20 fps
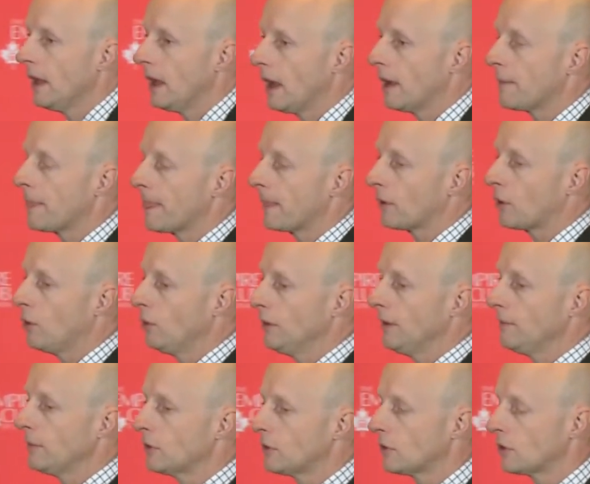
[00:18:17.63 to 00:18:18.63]
Um, call
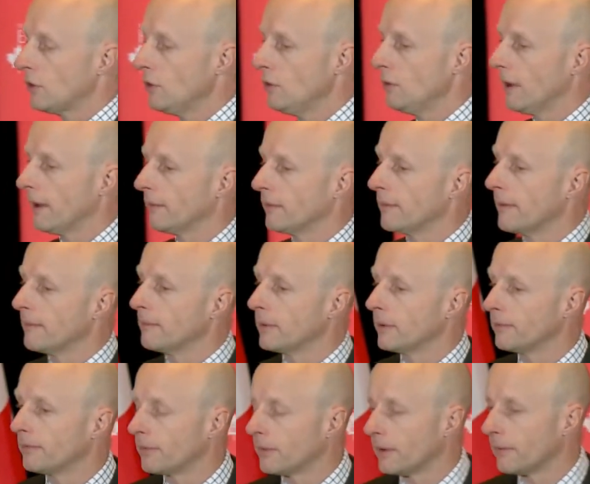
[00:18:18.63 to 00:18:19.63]
number two, I
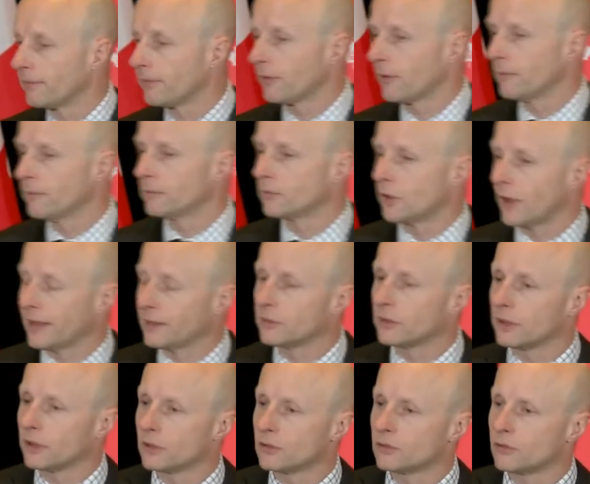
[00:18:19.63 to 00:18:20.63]
remember, uh, from
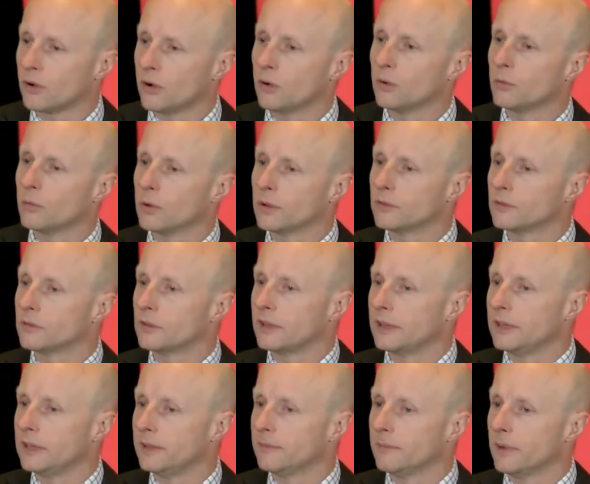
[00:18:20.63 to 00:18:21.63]
transit control was
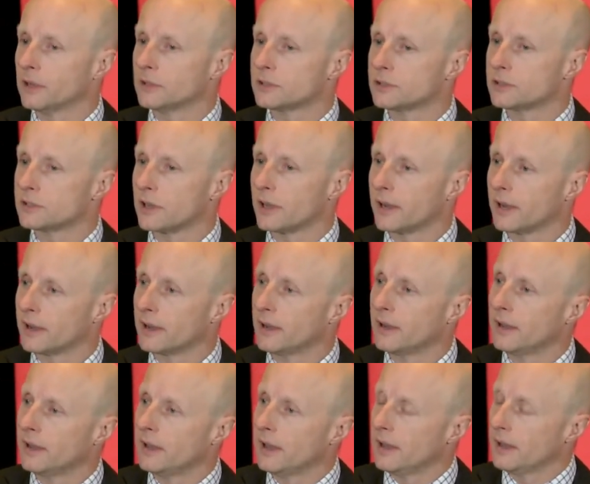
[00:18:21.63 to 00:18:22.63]
the much, uh,
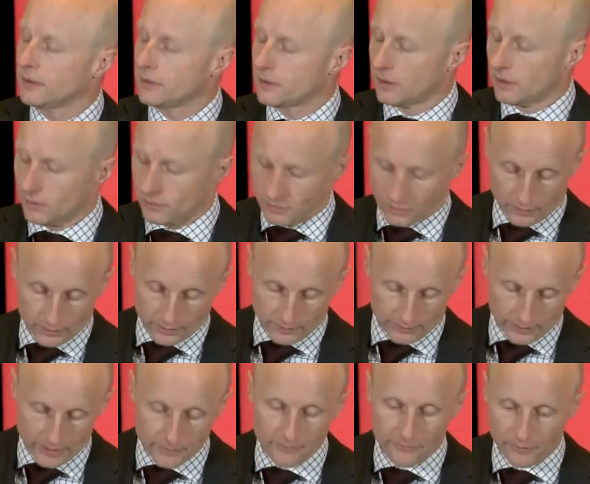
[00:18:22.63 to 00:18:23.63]
or, the
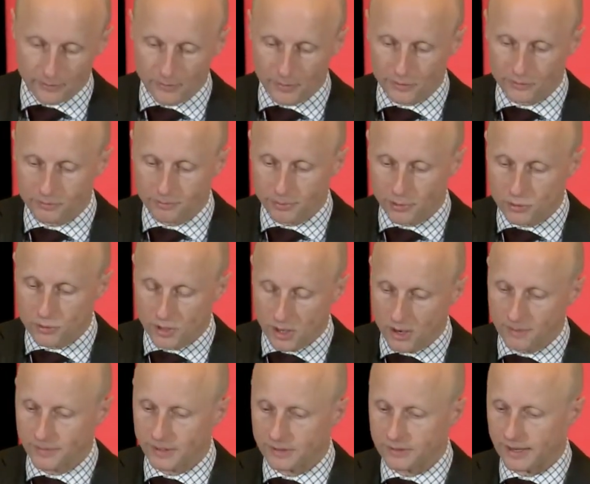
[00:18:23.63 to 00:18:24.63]
infamous
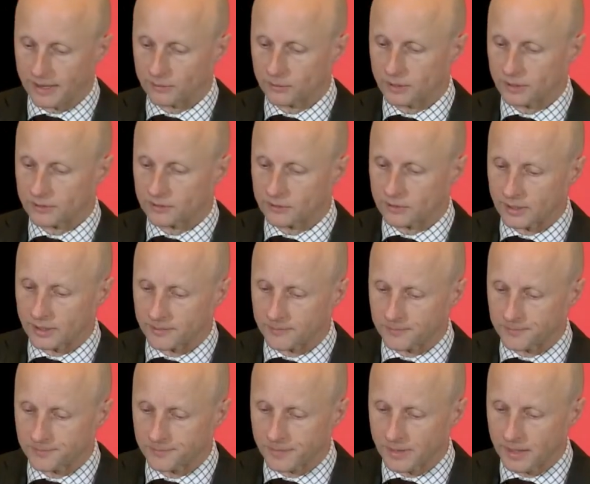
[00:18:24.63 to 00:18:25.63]
Punami down at
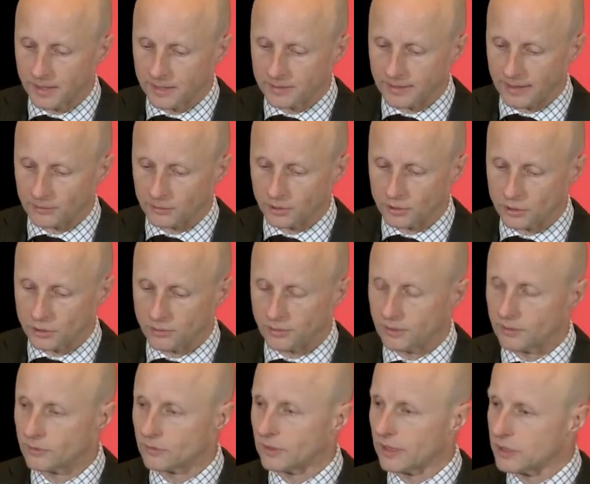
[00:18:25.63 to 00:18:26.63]
um, down at
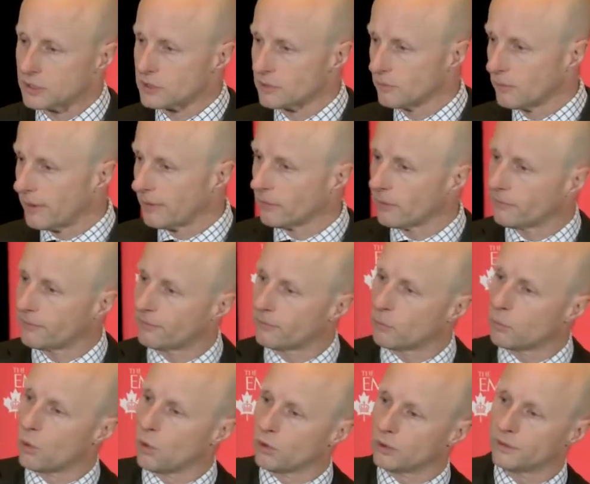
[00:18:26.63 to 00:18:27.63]
Union Station where a
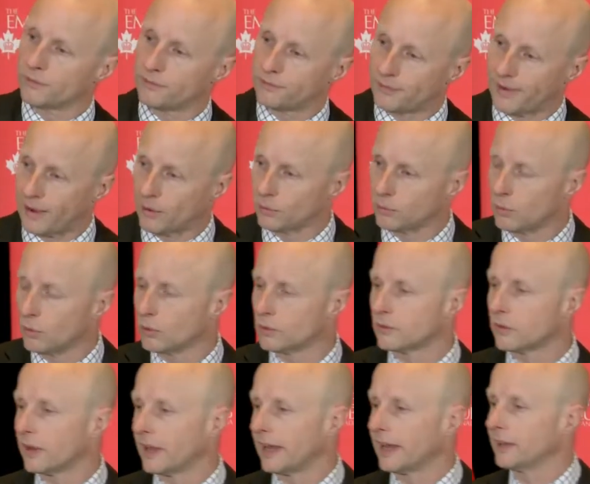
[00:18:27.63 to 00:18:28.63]
wall of foul
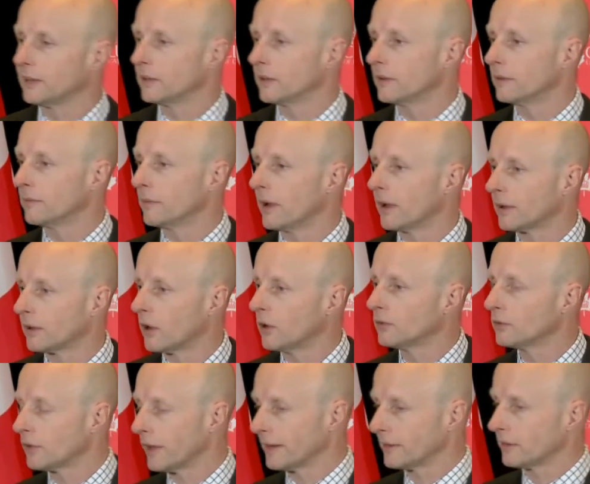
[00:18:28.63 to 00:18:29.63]
water hit the uh,
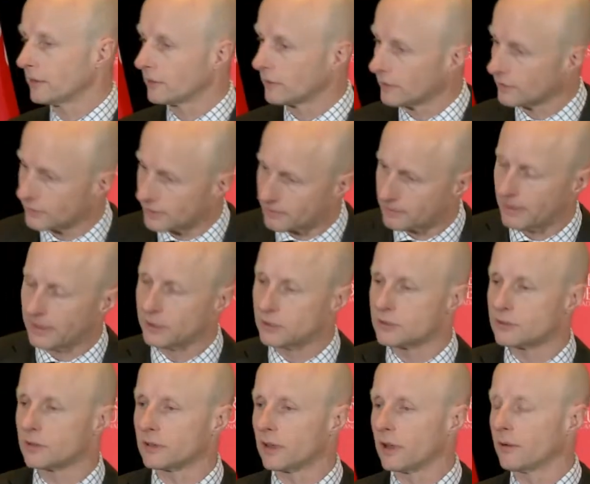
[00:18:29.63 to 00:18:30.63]
contractors because they'd
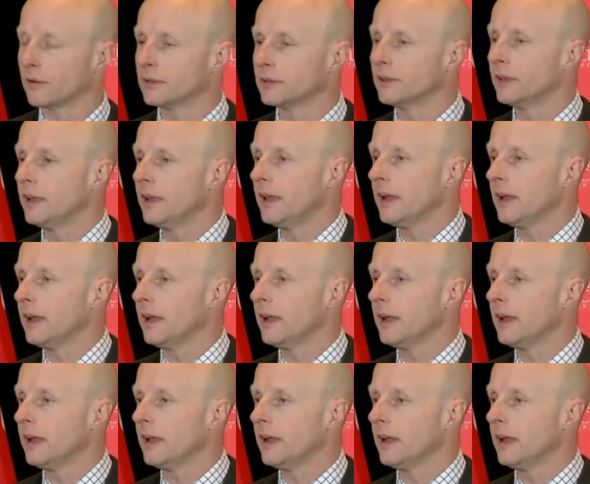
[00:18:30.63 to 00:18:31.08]
managed to go and